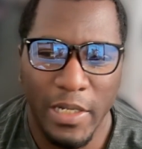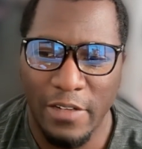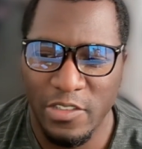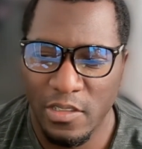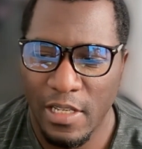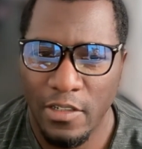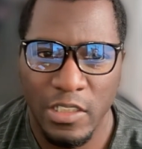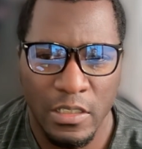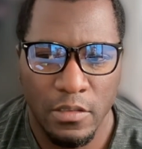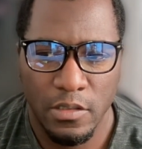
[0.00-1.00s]
But I was just
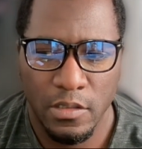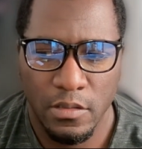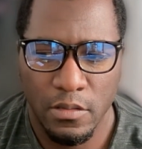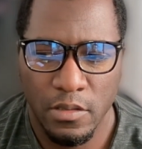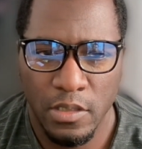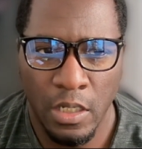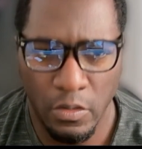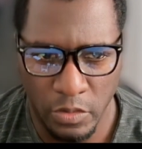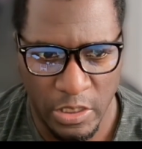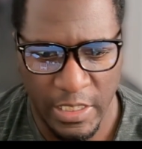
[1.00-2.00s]
like,
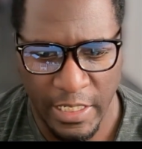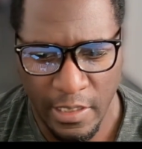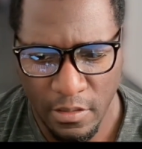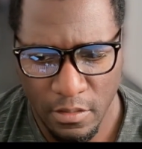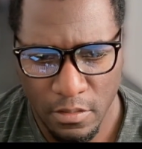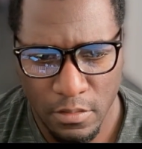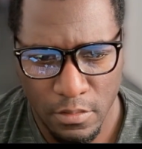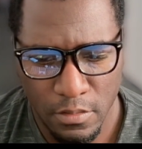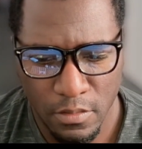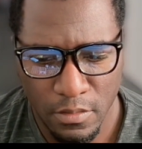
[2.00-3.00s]
yo, she dead?
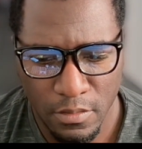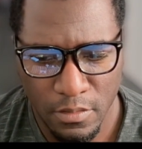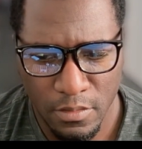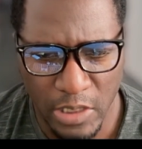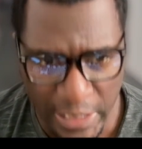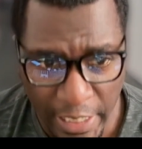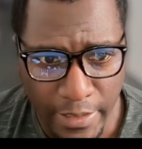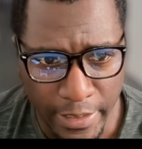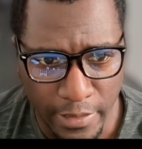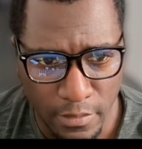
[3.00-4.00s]
She
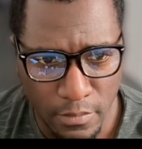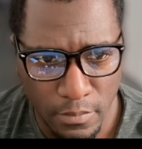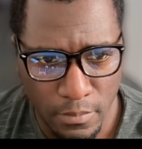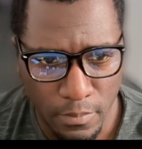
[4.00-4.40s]
dead.